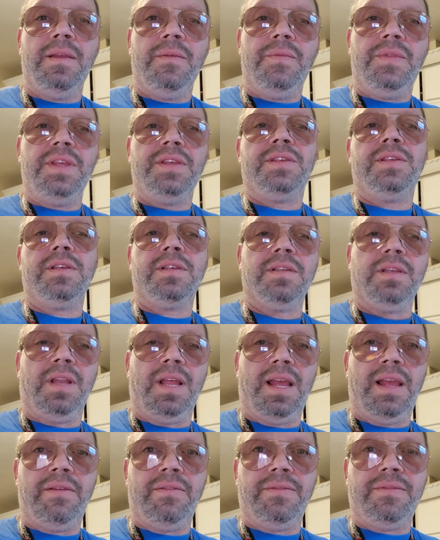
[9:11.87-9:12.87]
this is
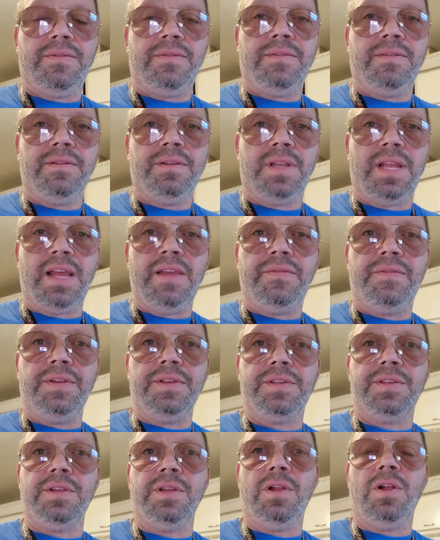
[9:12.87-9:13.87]
life life
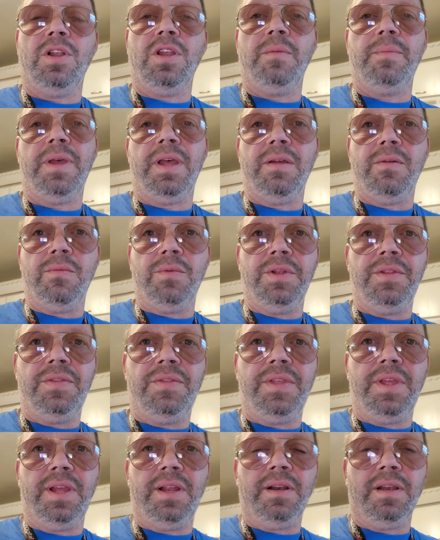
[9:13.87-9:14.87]
isn't all about one
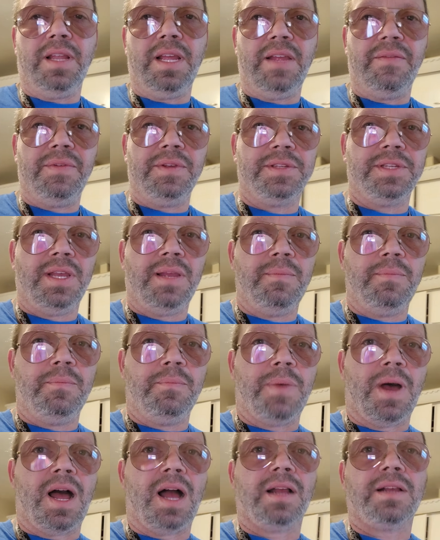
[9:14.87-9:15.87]
thing life is a
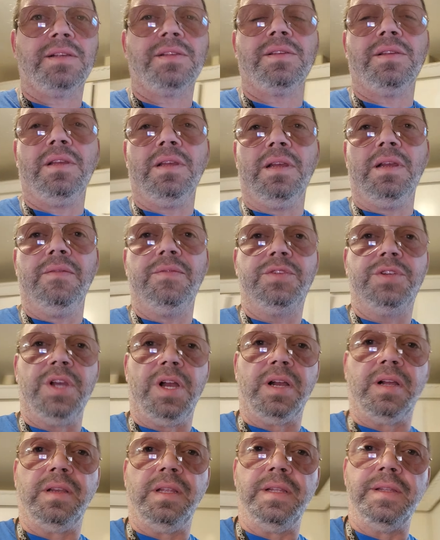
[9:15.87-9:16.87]
box of
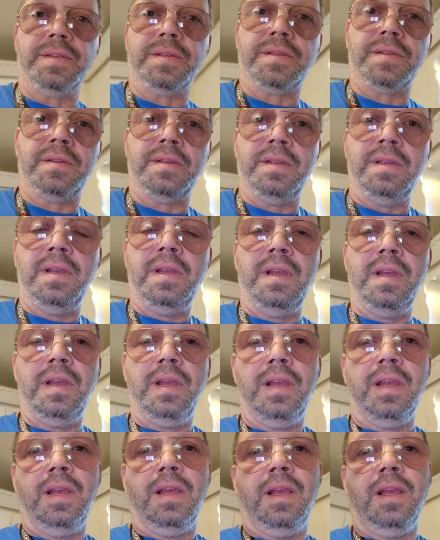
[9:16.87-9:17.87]
chocolates
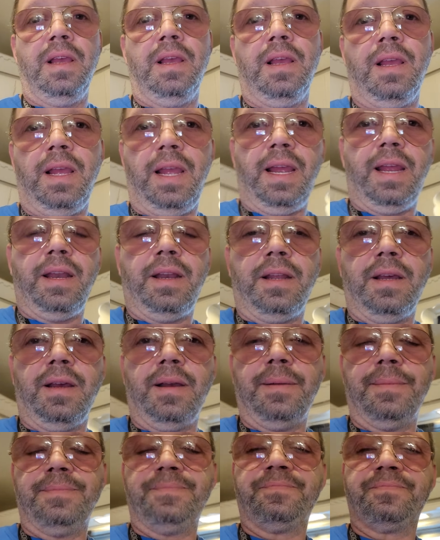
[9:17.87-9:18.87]
and
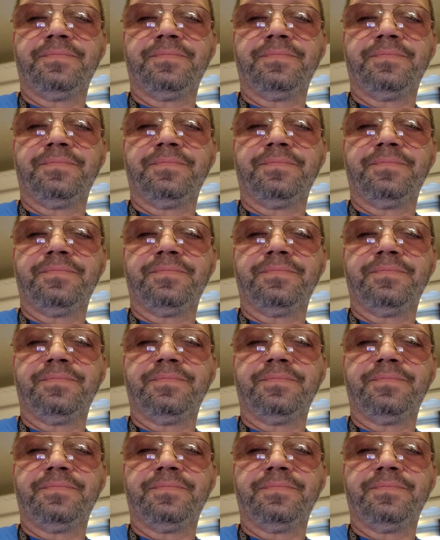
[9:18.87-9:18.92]
uh